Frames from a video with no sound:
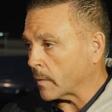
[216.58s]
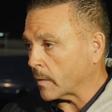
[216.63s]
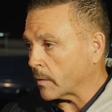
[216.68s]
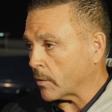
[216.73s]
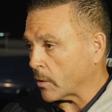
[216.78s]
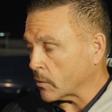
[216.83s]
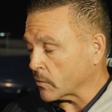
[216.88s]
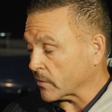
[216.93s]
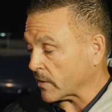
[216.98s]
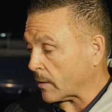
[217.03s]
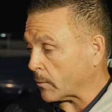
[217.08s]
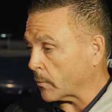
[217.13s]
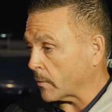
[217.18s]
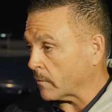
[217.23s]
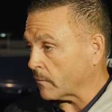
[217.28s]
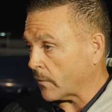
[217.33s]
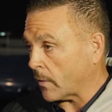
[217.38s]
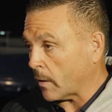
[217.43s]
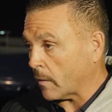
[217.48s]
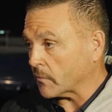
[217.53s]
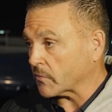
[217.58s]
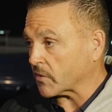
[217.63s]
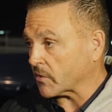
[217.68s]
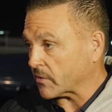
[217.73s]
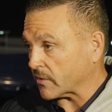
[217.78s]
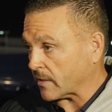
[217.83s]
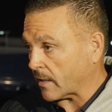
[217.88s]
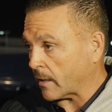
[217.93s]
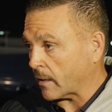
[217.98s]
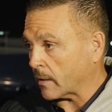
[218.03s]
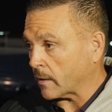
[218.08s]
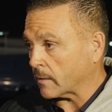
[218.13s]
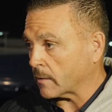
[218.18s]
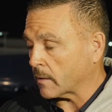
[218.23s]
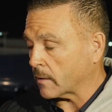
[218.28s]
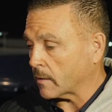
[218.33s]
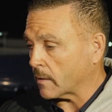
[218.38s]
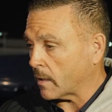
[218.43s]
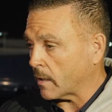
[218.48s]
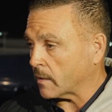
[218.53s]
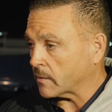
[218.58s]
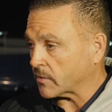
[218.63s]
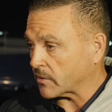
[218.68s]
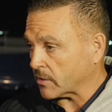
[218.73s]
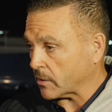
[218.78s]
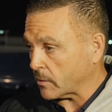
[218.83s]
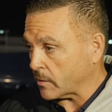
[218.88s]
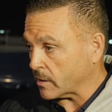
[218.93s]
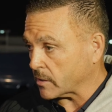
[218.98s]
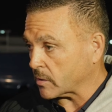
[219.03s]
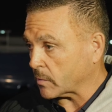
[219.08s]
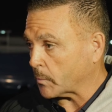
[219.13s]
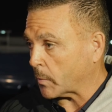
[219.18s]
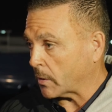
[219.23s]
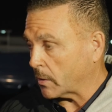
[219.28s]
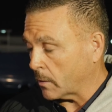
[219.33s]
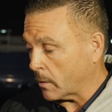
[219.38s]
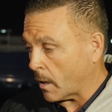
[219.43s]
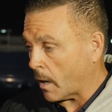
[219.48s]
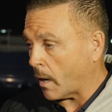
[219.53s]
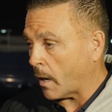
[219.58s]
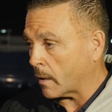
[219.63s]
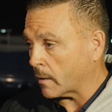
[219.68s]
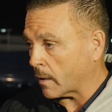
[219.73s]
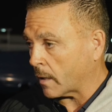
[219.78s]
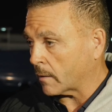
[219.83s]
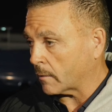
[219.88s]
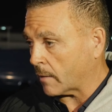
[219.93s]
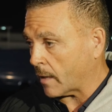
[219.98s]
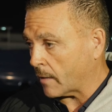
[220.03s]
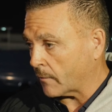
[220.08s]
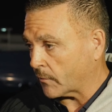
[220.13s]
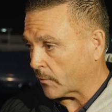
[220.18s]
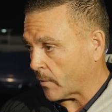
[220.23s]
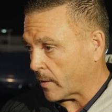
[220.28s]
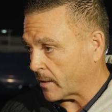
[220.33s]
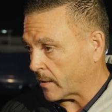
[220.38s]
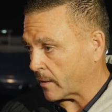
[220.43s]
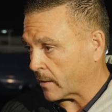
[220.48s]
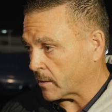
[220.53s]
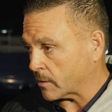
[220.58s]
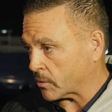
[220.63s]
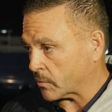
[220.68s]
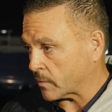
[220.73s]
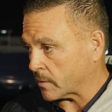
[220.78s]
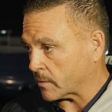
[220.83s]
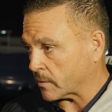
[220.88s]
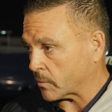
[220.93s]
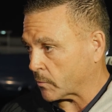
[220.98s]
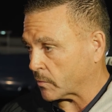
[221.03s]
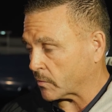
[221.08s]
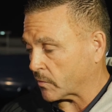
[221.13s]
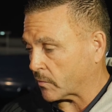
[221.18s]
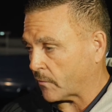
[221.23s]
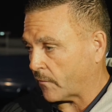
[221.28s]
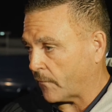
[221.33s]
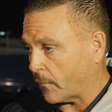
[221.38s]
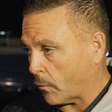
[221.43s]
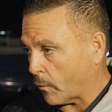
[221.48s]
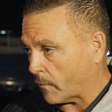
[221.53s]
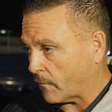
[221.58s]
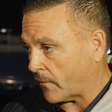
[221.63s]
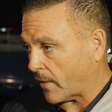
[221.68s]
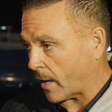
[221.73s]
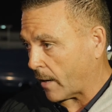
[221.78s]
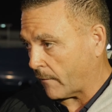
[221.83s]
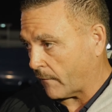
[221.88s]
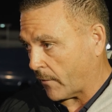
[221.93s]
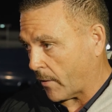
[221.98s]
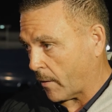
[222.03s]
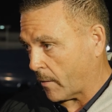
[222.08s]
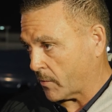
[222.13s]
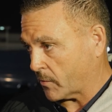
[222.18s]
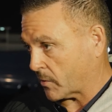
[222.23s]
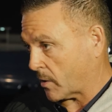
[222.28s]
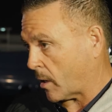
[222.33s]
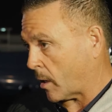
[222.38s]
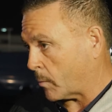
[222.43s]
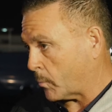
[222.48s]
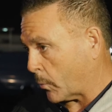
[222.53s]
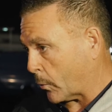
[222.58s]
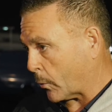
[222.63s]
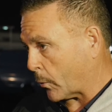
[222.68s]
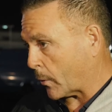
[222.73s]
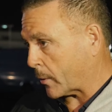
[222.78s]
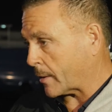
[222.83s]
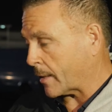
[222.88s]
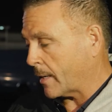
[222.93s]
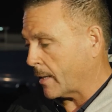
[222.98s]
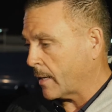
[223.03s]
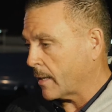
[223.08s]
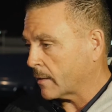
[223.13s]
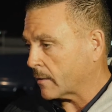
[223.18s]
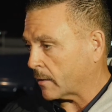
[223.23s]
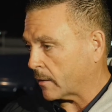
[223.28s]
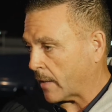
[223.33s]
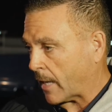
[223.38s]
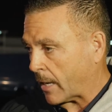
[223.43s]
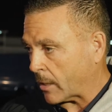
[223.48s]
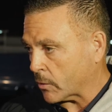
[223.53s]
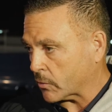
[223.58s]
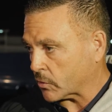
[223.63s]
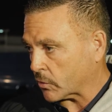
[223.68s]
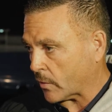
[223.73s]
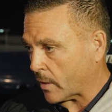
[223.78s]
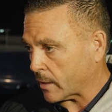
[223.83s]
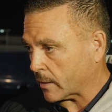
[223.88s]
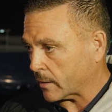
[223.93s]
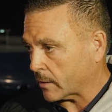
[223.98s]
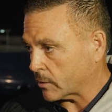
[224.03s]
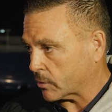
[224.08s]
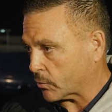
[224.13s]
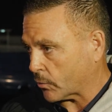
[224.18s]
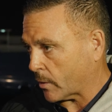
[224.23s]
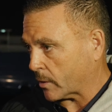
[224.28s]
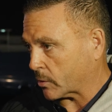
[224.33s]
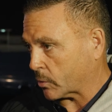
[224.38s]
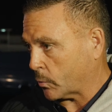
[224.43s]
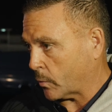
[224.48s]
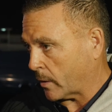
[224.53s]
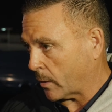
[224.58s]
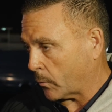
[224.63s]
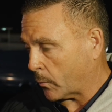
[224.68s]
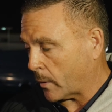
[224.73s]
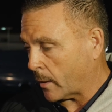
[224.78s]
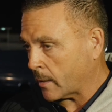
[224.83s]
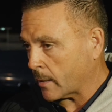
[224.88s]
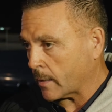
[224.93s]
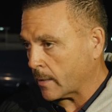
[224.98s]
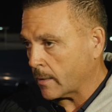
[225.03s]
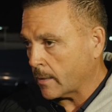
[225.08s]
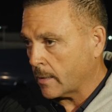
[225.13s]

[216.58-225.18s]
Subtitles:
those that were involved sustained serious but non-life-threatening injuries. There was four firefighters on board the ladder truck, truck 21.